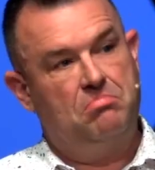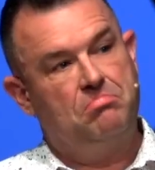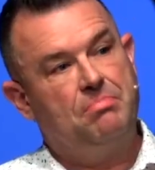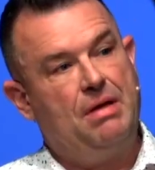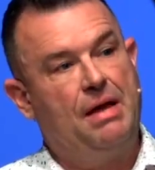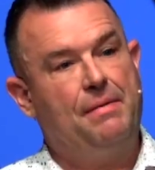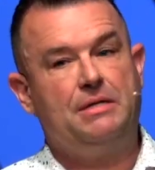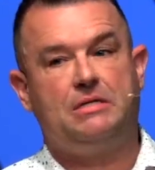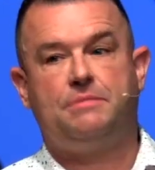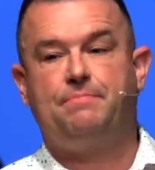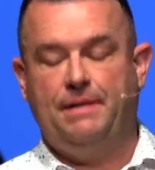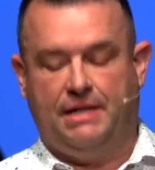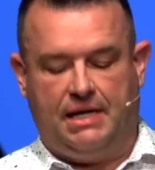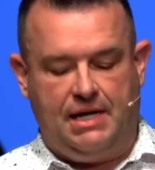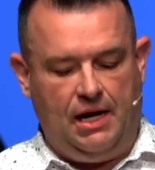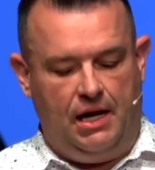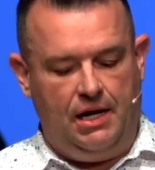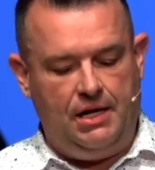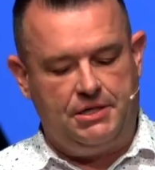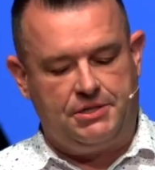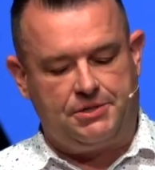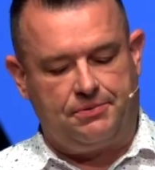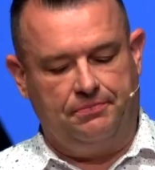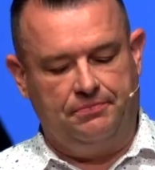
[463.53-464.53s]
Maybe it's
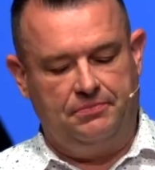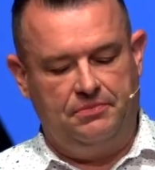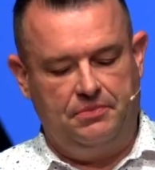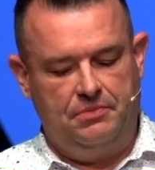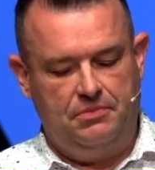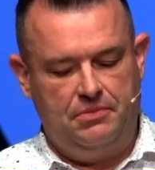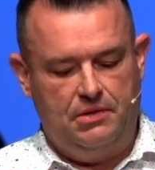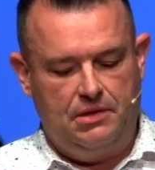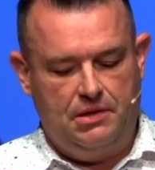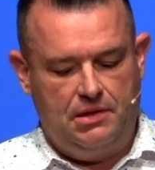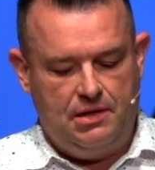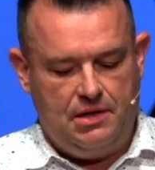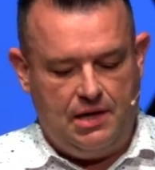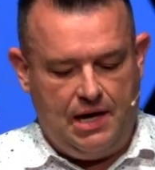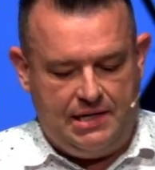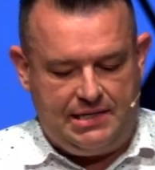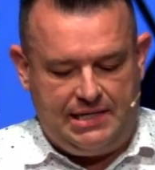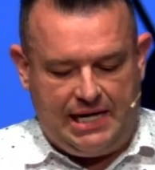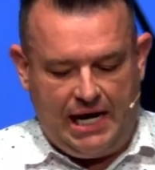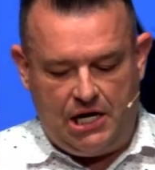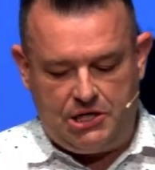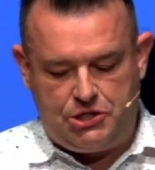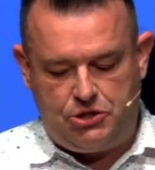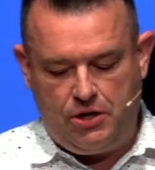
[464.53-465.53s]
because
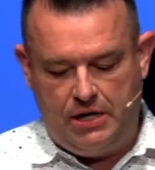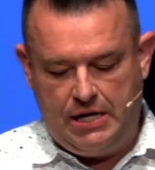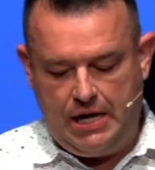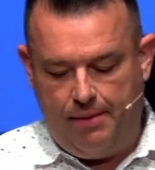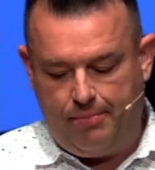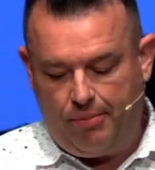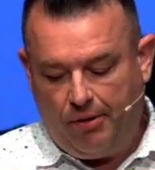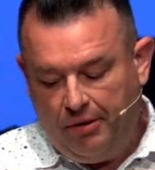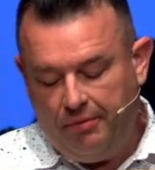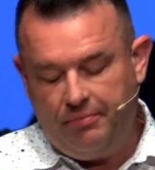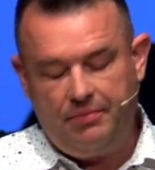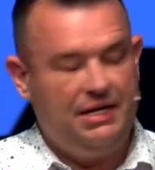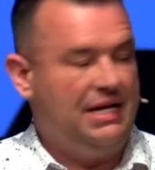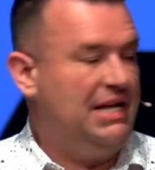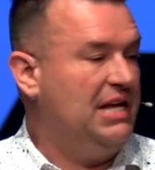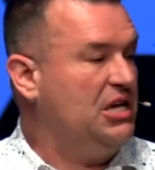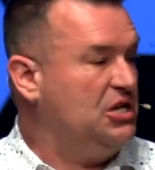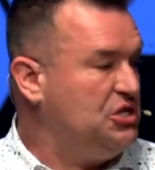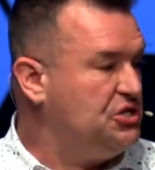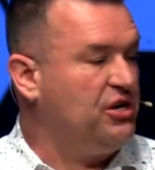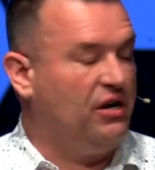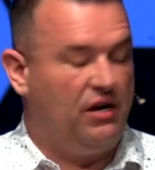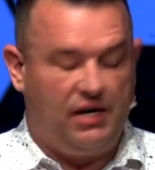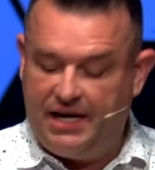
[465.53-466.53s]
attached to a number
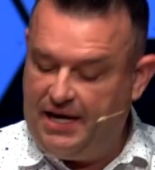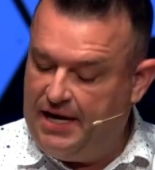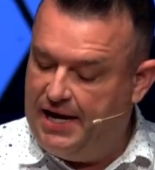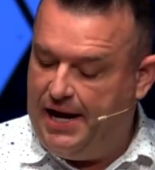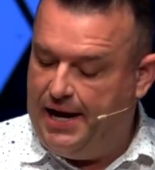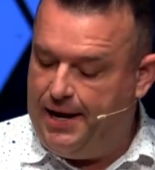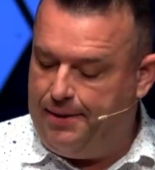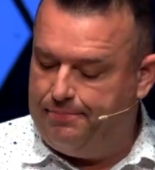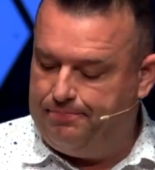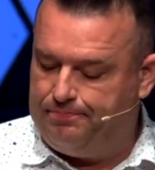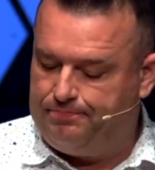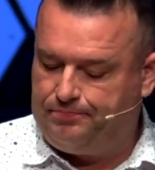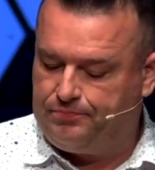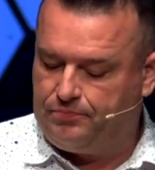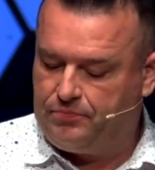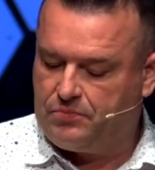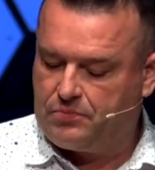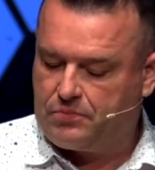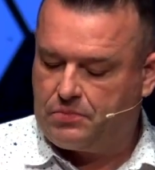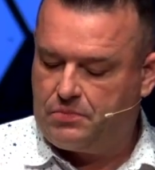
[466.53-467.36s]
is generally a name.